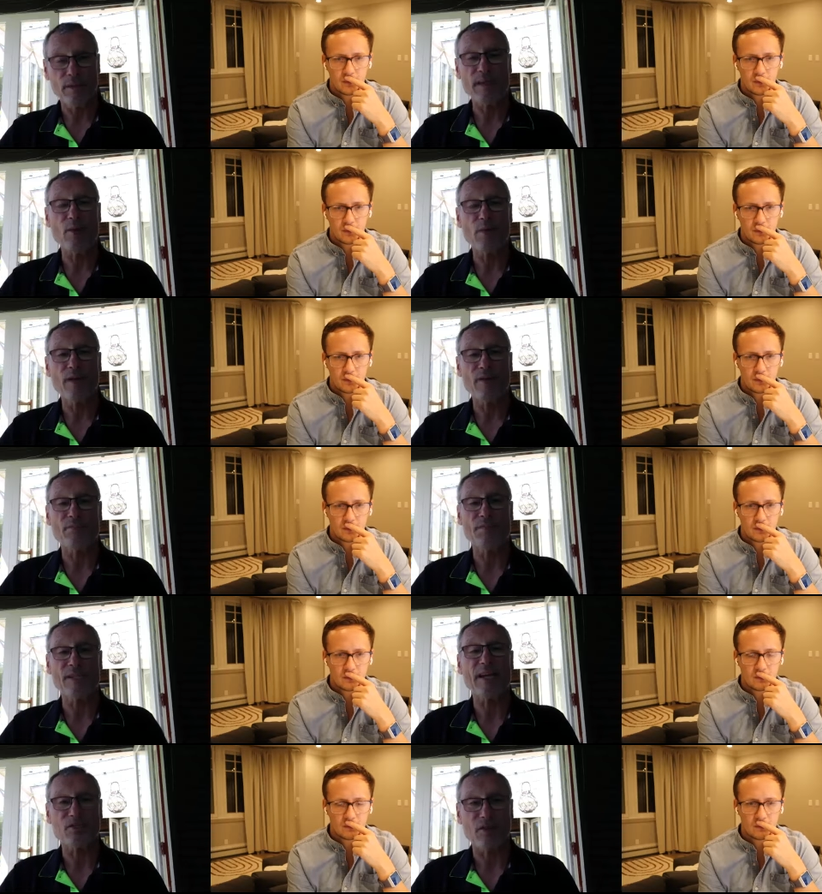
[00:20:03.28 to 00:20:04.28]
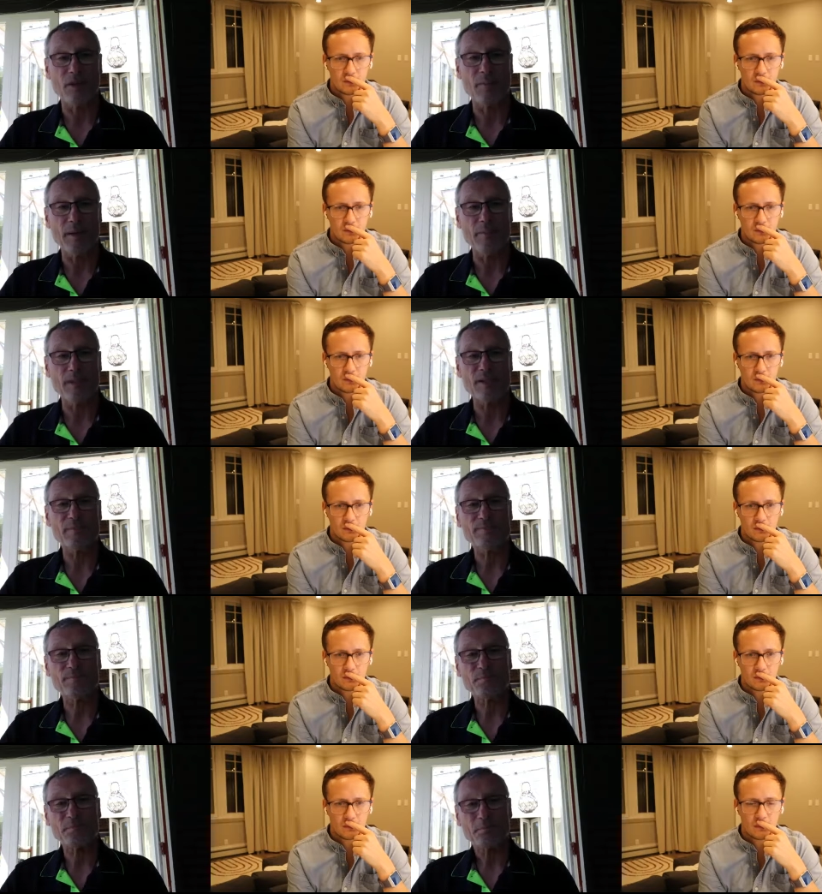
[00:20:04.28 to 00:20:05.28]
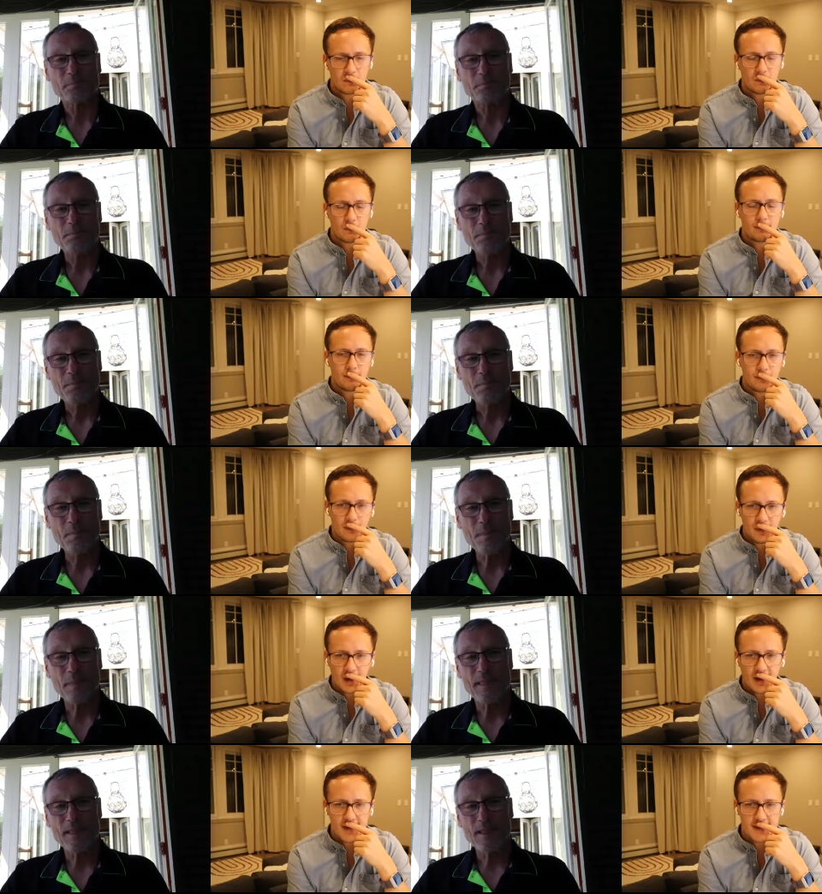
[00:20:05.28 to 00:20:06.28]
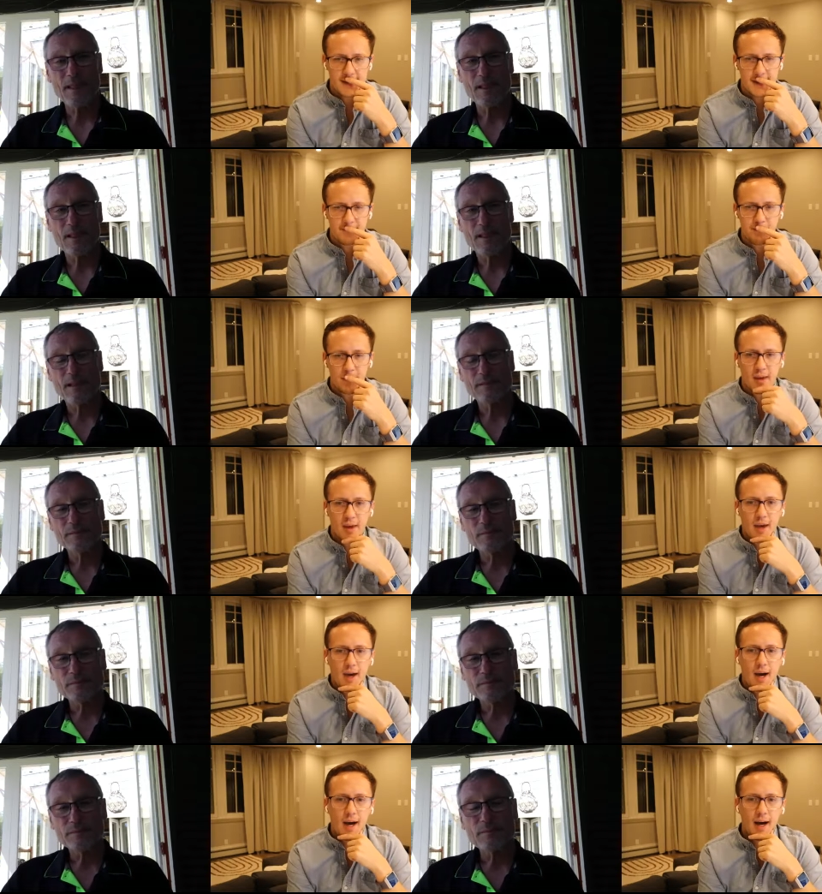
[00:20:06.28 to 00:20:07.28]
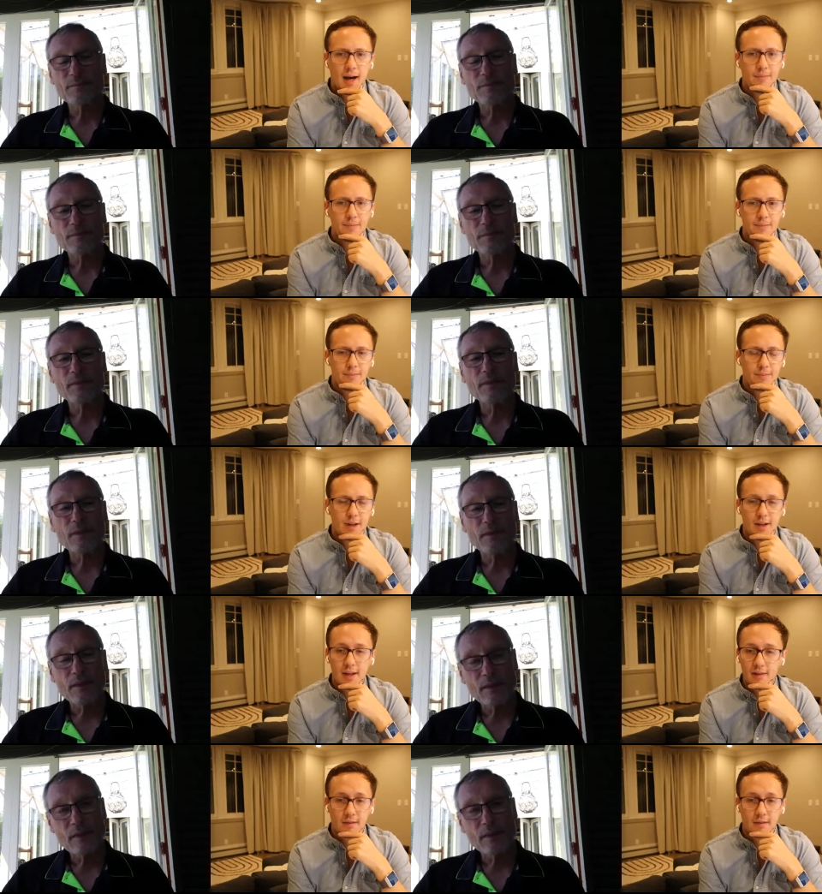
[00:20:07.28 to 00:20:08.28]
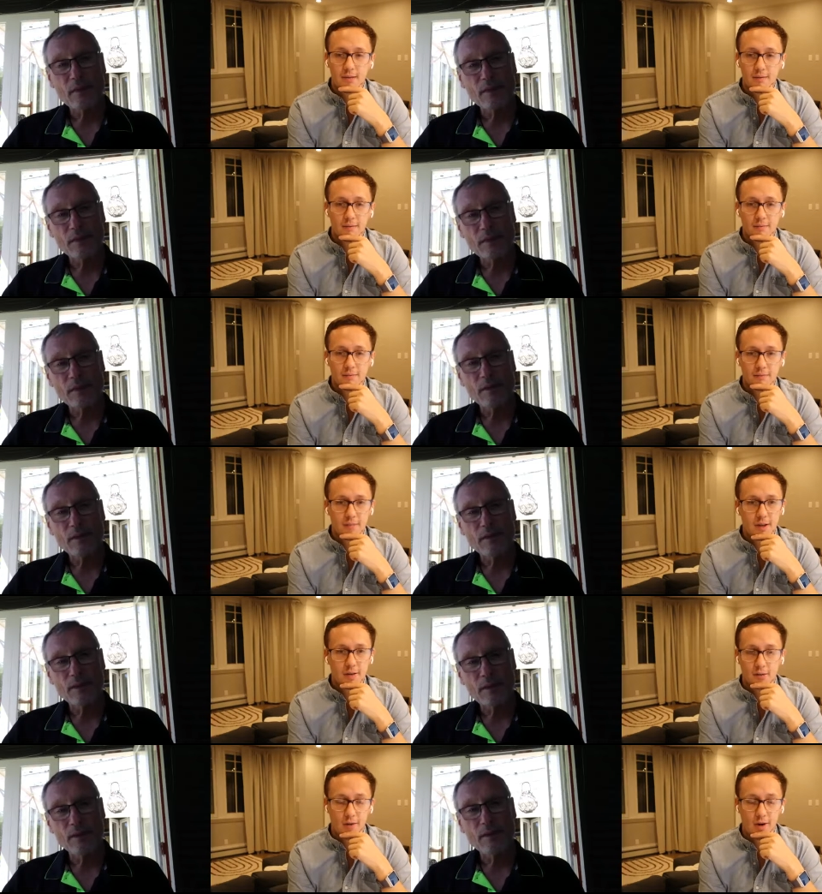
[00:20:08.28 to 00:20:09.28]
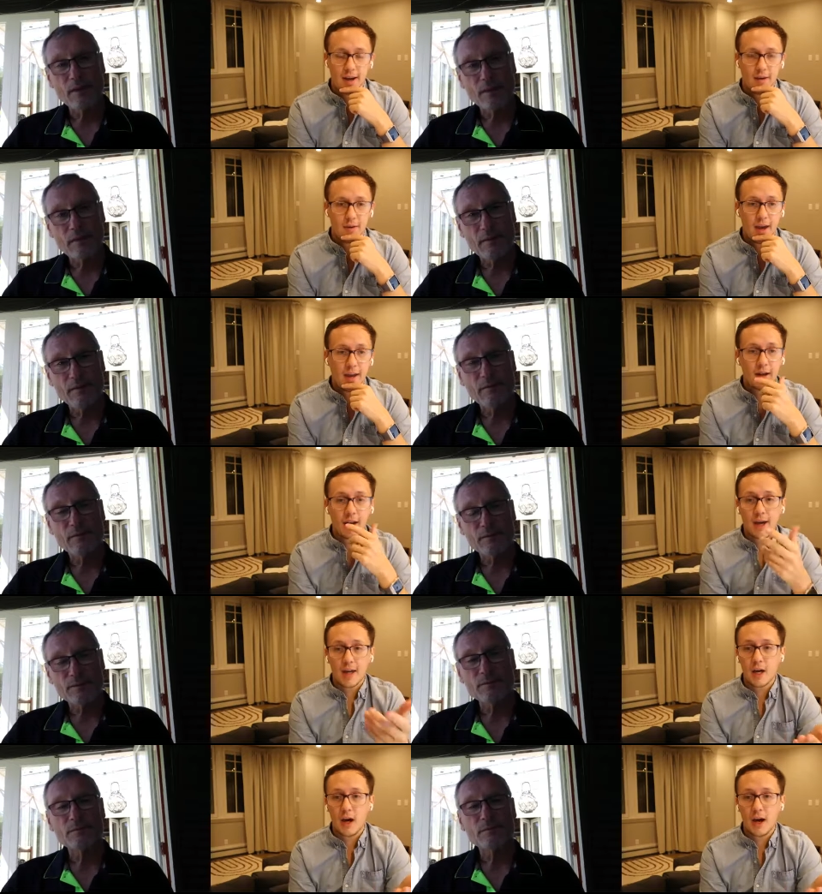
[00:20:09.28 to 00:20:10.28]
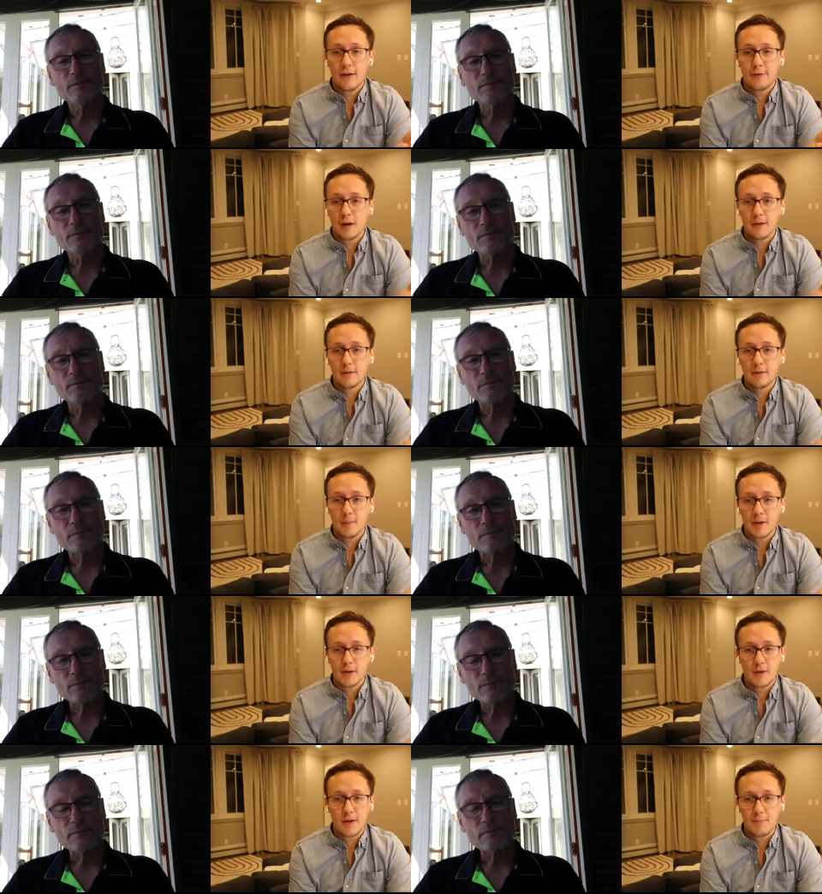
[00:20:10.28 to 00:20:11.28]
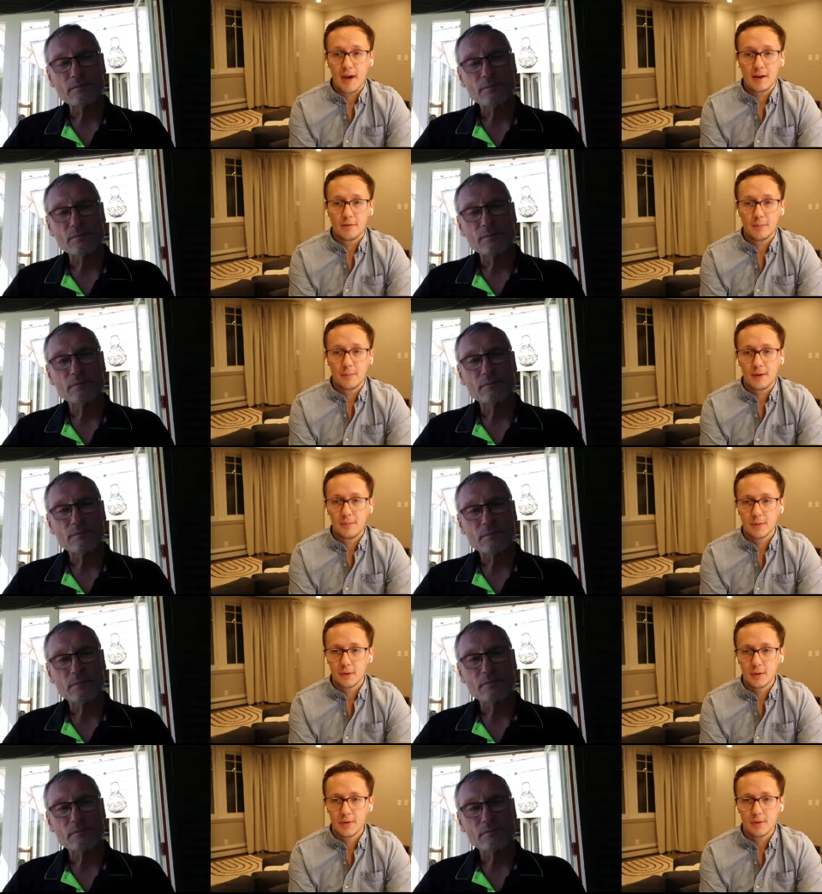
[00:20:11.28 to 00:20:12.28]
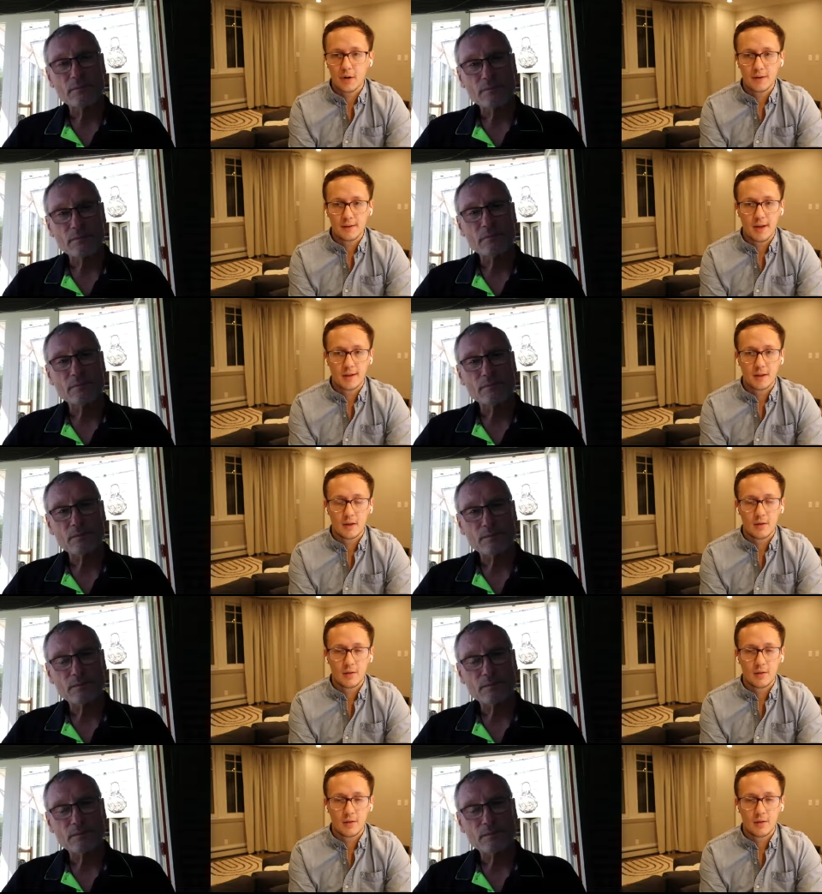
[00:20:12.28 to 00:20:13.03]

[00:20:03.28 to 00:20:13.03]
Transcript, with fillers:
Speaker 1: they're worth the extra commitment. Nice.
Speaker 2: Um, oh, that's that's great. And like I, have gotten so much feedback from people who have contacted you